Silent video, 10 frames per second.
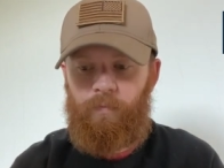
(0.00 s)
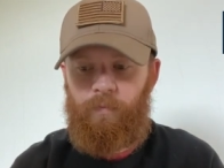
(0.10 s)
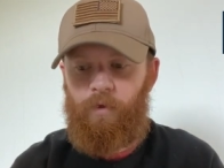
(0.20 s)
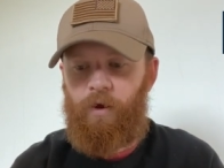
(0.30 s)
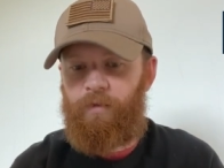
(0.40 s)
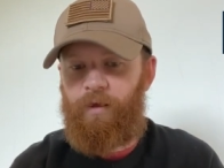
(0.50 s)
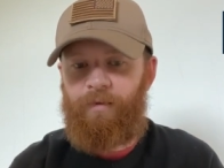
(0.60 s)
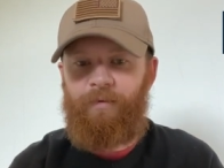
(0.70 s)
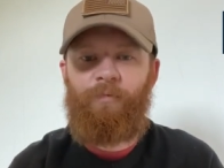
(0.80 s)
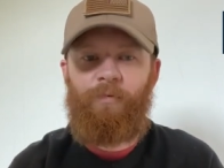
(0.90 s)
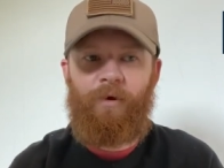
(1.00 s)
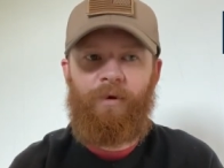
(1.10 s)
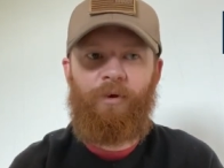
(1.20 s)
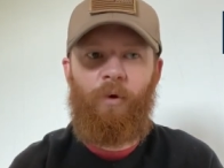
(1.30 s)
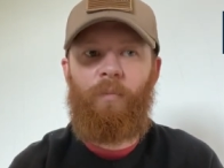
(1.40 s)
thought that we're
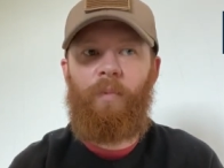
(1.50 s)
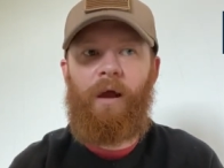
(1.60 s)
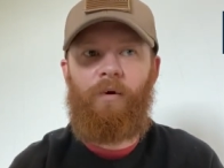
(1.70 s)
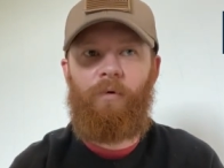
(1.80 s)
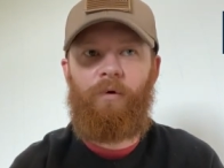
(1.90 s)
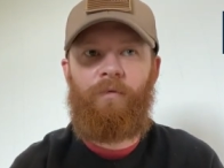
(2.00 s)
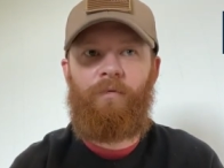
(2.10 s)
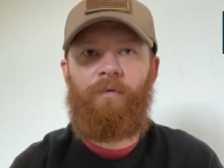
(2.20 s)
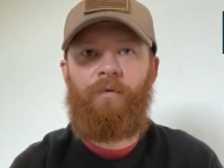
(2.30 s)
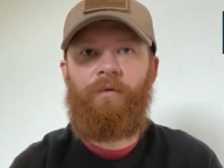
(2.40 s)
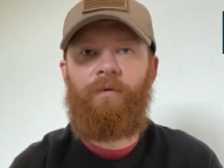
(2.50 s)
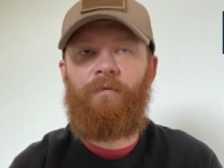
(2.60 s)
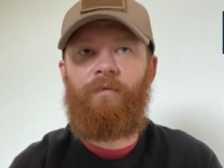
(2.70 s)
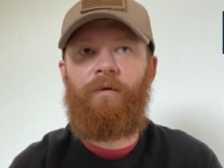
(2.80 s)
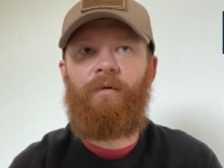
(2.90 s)
going backwards
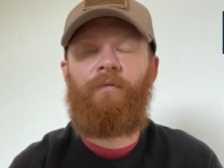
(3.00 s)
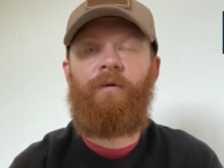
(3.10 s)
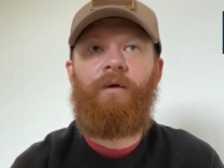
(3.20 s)
is uh,